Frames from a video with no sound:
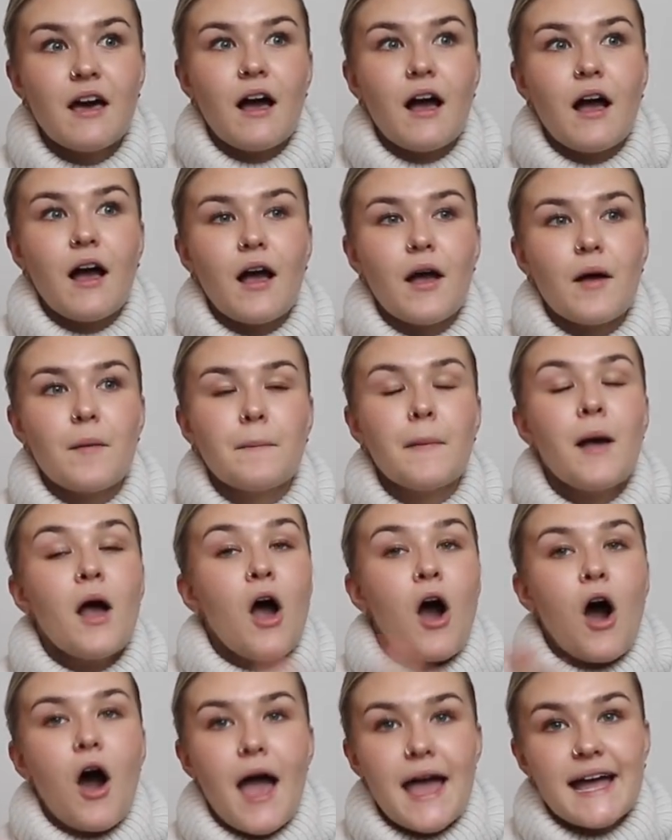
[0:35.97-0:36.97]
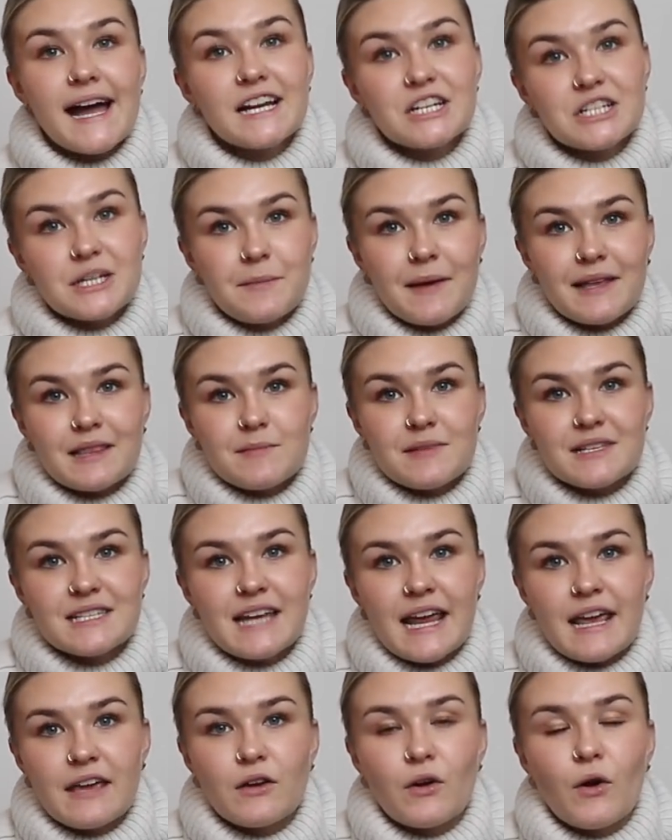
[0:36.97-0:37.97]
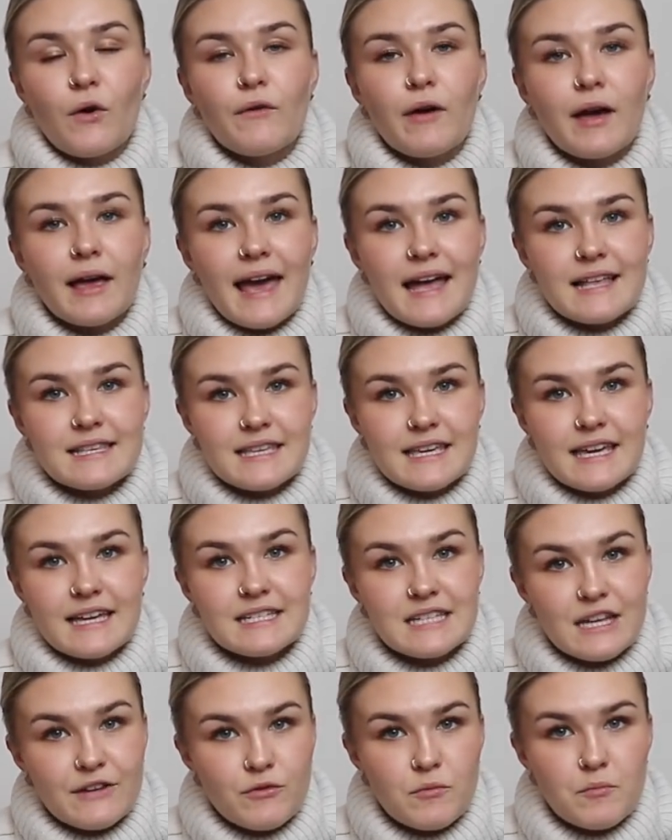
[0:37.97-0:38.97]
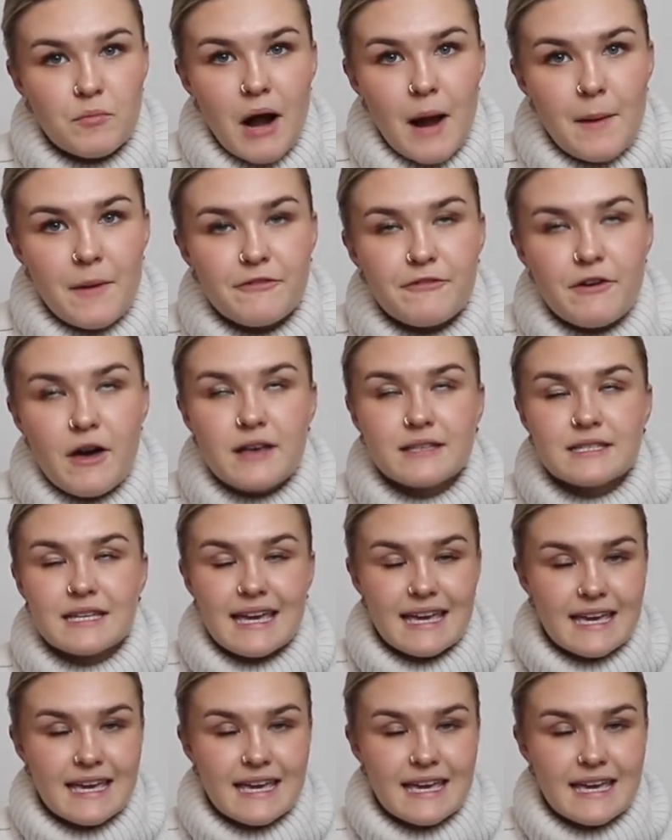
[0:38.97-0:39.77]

I actually made the mistake of getting a different pram at first.